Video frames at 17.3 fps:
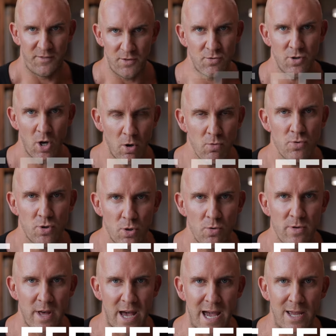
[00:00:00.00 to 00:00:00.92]
And if you don't
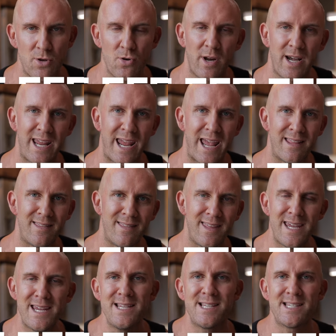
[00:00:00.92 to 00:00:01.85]
do that, you're gonna get
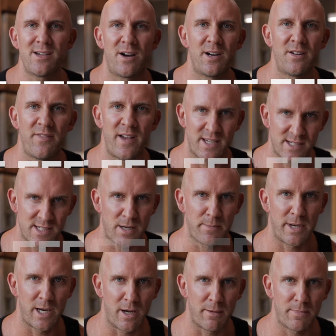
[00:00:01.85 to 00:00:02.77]
these side effects
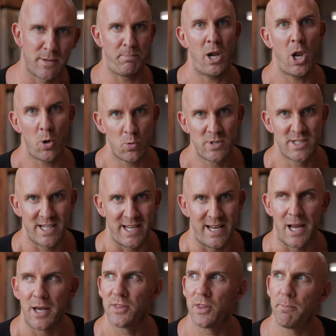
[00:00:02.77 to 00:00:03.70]
coming up.
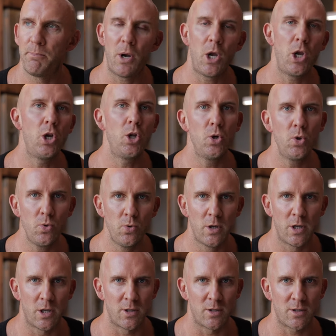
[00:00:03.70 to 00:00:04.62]
Bloating, the
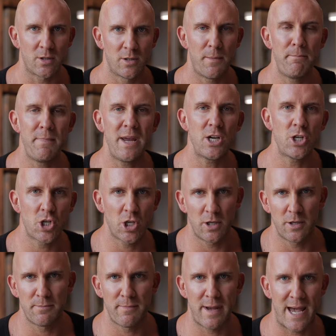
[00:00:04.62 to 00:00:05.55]
balloon look, the
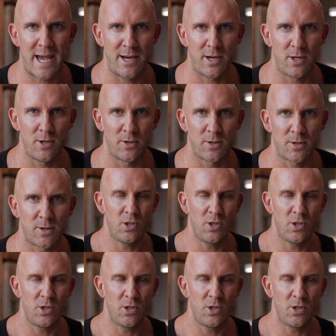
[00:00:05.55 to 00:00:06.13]
Michelin man look.